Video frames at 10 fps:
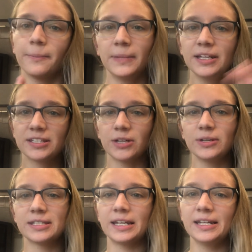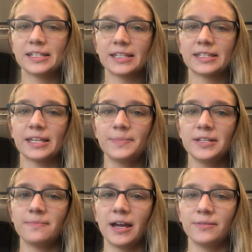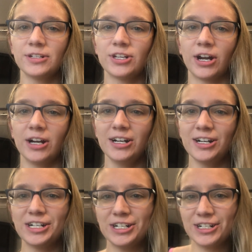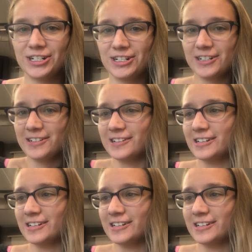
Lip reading: Minnesota State has accepted my return.